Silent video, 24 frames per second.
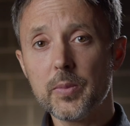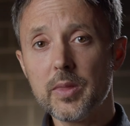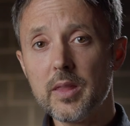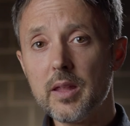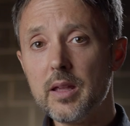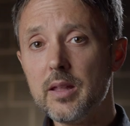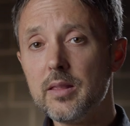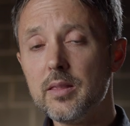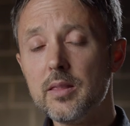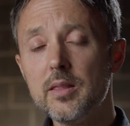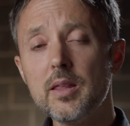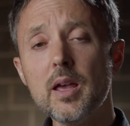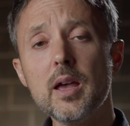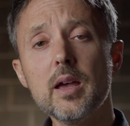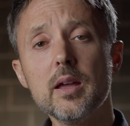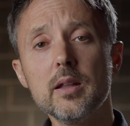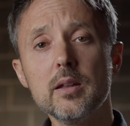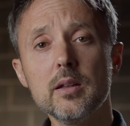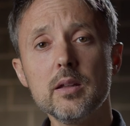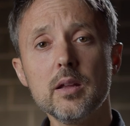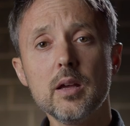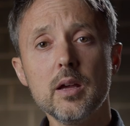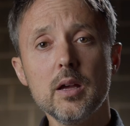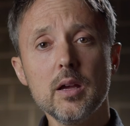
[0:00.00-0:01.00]
And
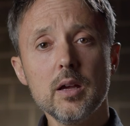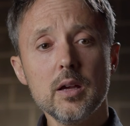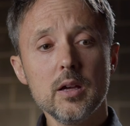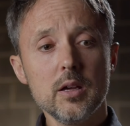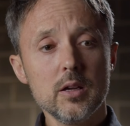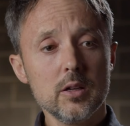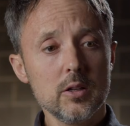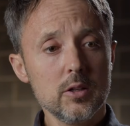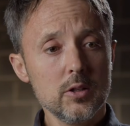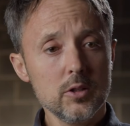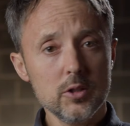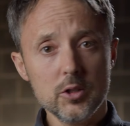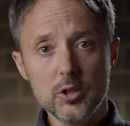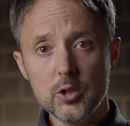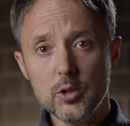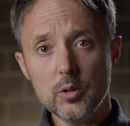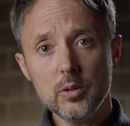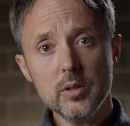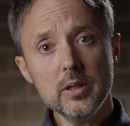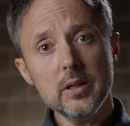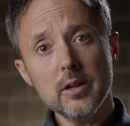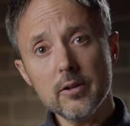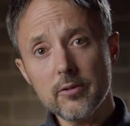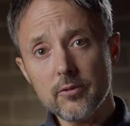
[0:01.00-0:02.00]
then, do you
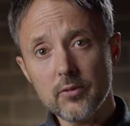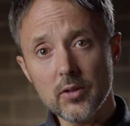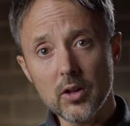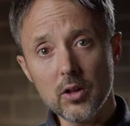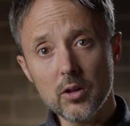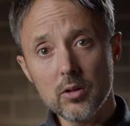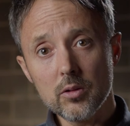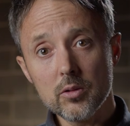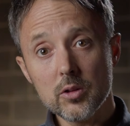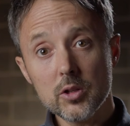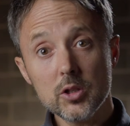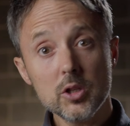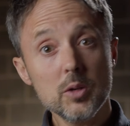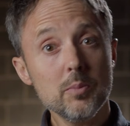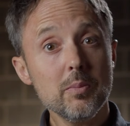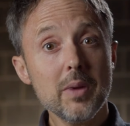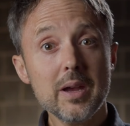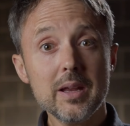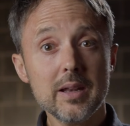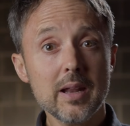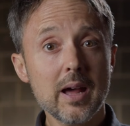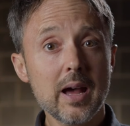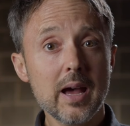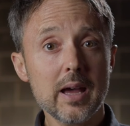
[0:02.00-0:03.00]
need a fill? You
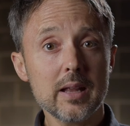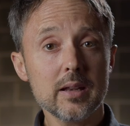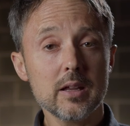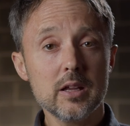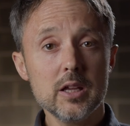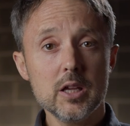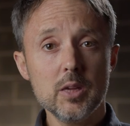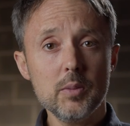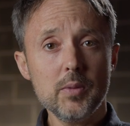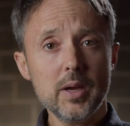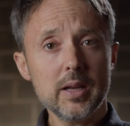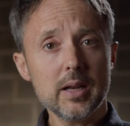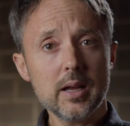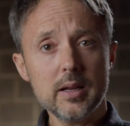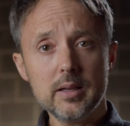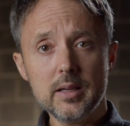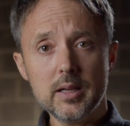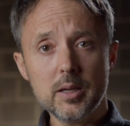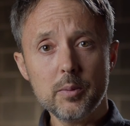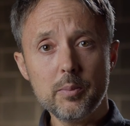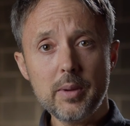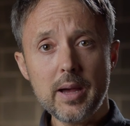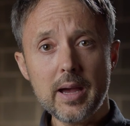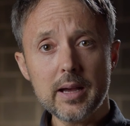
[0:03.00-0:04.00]
may not. You may not
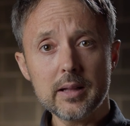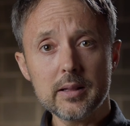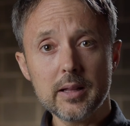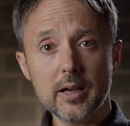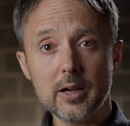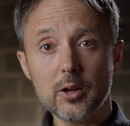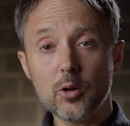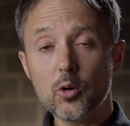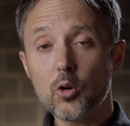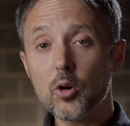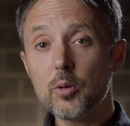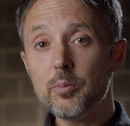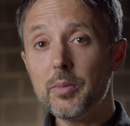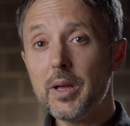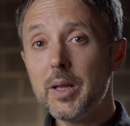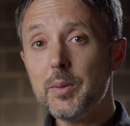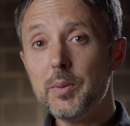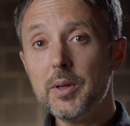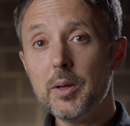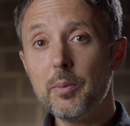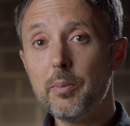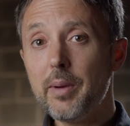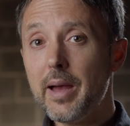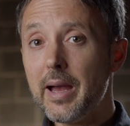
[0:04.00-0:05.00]
need a backlight, or
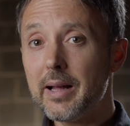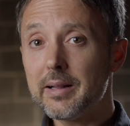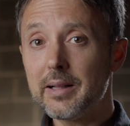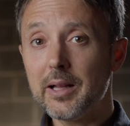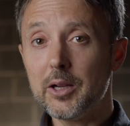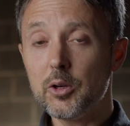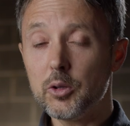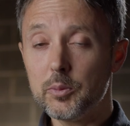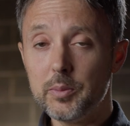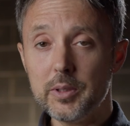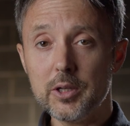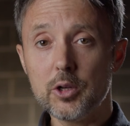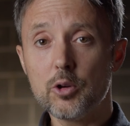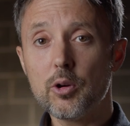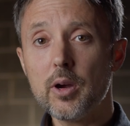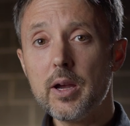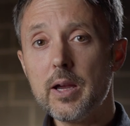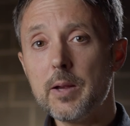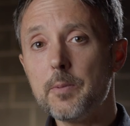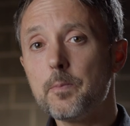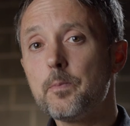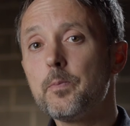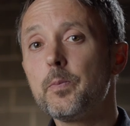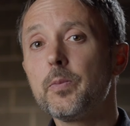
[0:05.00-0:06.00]
maybe a backlight would be
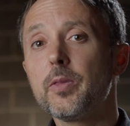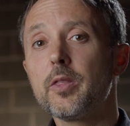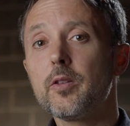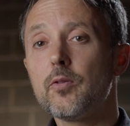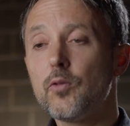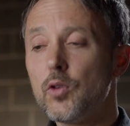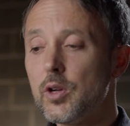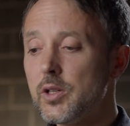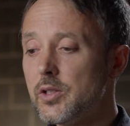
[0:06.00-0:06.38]
great. For